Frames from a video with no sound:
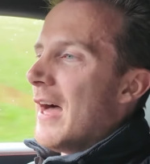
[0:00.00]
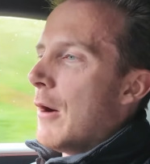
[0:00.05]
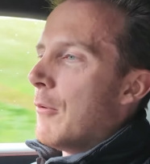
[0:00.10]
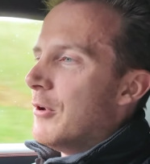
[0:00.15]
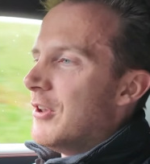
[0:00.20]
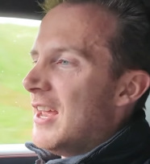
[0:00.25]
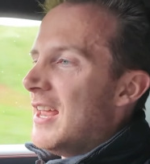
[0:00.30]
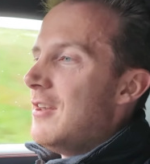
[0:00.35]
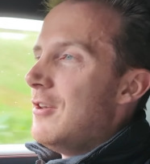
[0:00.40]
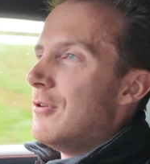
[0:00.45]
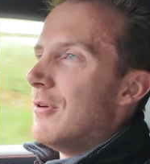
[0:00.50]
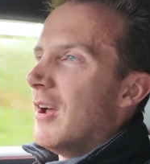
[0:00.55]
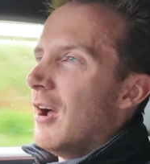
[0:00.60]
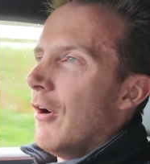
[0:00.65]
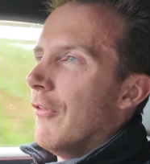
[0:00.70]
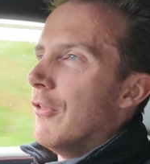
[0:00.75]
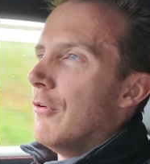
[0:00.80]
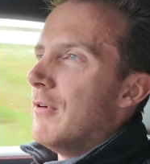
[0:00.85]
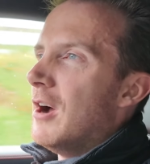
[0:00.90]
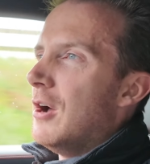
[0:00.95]
that would hinder it
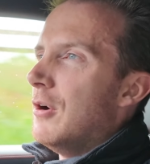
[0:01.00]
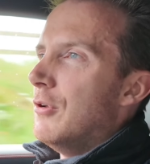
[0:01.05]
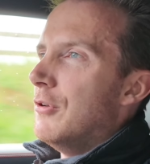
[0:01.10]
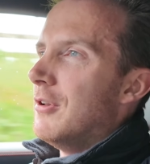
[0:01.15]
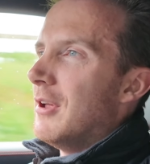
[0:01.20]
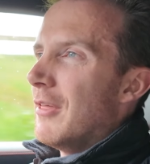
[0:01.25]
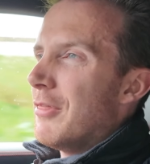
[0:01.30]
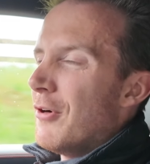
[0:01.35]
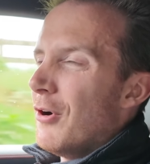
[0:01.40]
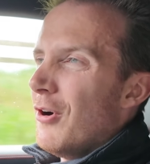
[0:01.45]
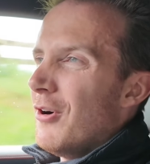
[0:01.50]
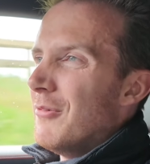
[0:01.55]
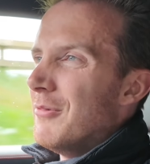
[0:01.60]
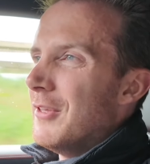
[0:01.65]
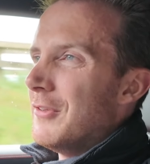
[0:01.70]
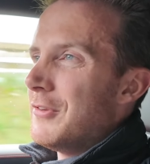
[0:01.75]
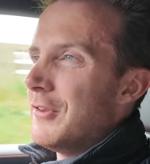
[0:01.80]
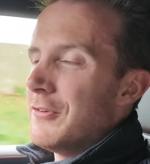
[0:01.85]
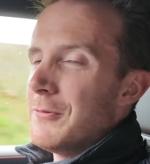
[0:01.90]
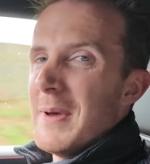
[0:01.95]
on the road. I thought
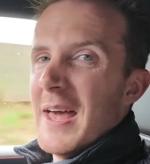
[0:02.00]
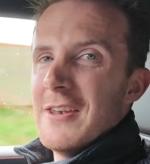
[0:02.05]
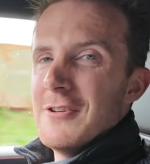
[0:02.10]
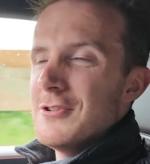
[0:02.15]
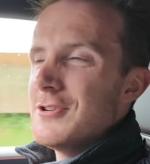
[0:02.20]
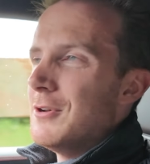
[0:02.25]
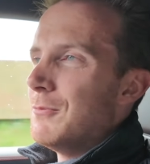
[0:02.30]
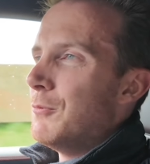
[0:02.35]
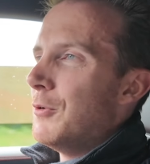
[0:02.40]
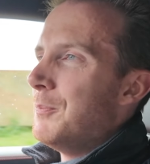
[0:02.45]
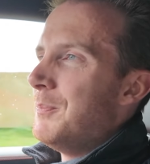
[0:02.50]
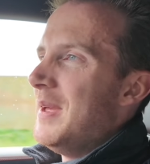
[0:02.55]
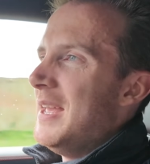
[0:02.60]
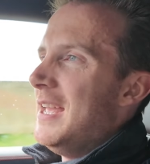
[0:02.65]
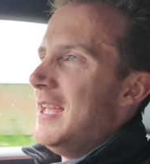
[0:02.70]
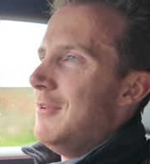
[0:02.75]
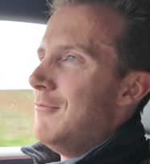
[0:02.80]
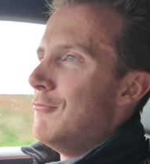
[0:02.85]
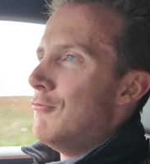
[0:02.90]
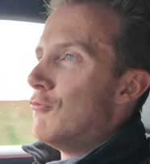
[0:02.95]
the suspension would
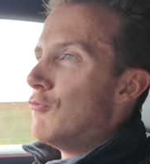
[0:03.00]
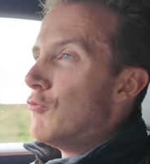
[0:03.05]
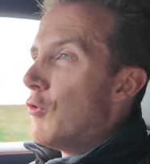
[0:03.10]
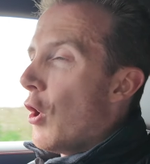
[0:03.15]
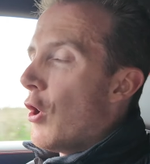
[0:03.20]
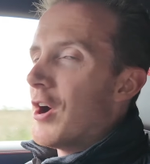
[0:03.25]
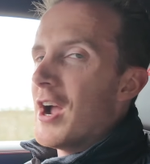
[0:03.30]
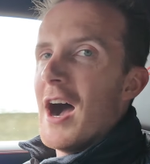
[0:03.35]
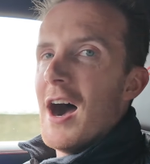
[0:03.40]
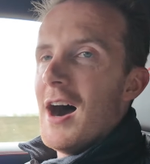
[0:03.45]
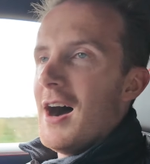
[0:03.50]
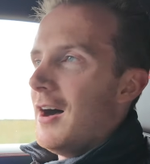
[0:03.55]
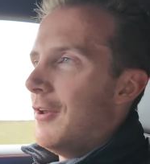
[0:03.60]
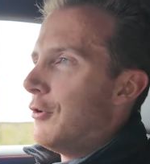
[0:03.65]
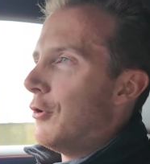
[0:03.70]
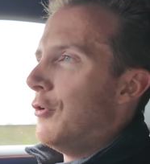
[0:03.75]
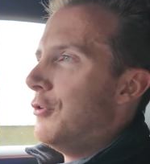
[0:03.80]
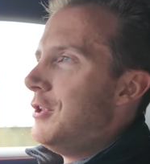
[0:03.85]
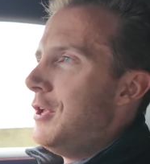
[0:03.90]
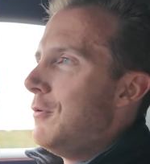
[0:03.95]
be rock
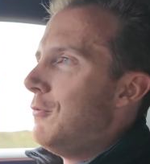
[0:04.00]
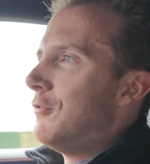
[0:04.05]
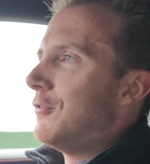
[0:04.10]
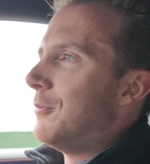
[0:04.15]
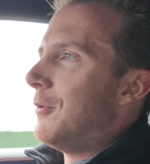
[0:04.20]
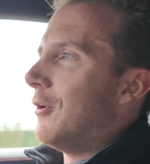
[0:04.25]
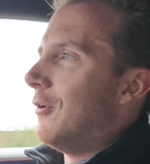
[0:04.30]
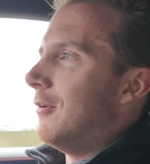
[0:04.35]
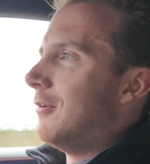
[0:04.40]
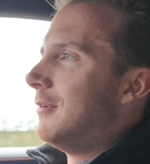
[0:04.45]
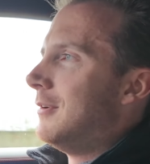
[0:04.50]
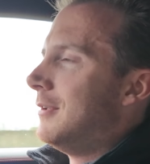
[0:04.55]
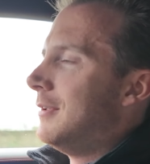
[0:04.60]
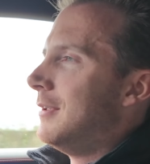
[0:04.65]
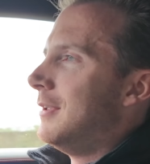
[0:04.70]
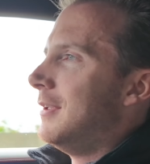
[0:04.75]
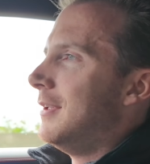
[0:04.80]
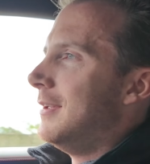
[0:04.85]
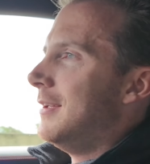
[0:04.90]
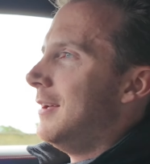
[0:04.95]
hard, unusable.
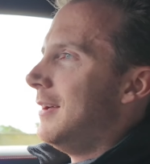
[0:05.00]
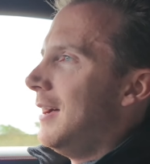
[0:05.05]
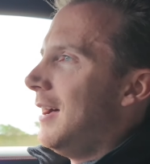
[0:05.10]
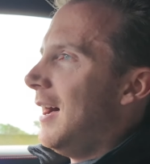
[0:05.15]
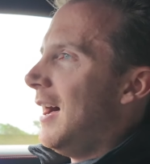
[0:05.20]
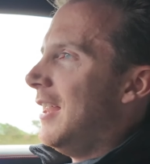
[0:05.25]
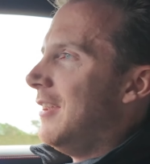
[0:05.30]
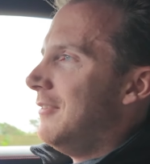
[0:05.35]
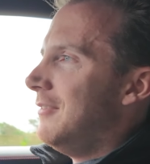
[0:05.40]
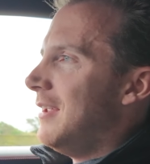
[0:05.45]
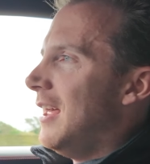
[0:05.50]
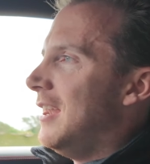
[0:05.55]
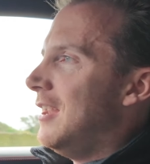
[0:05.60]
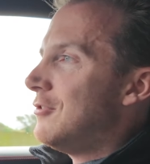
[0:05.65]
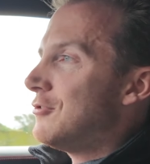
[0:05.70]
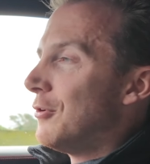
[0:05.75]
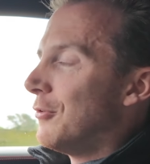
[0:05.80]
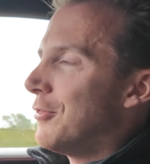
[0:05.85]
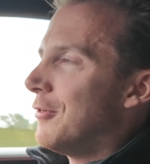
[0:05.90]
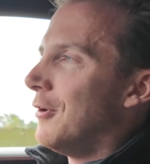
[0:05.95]
And
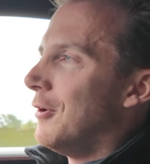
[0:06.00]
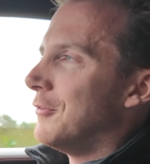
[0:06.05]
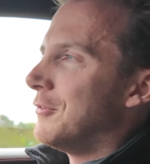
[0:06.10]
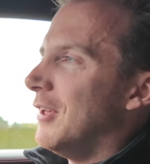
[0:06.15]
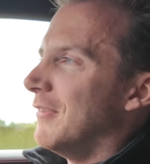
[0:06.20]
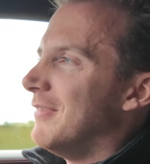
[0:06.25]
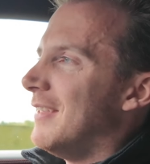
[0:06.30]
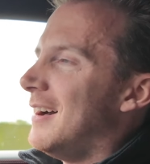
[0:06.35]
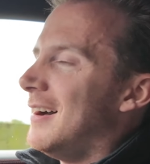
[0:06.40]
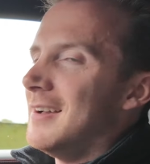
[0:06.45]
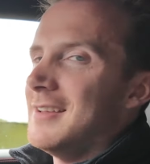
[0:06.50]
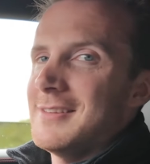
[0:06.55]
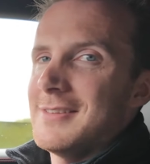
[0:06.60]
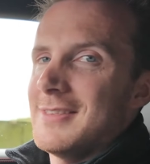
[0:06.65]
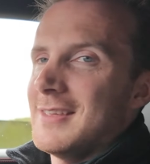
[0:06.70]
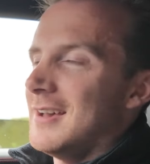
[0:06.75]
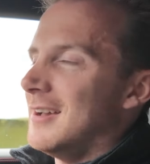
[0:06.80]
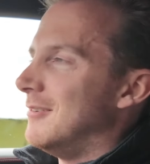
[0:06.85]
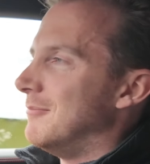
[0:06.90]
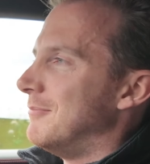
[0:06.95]
initial thoughts on that
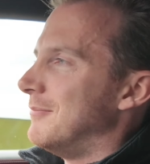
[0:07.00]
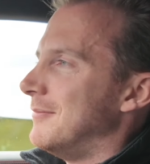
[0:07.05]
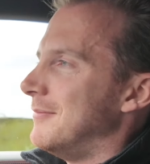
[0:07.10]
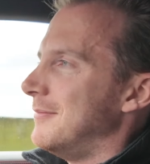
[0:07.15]
is that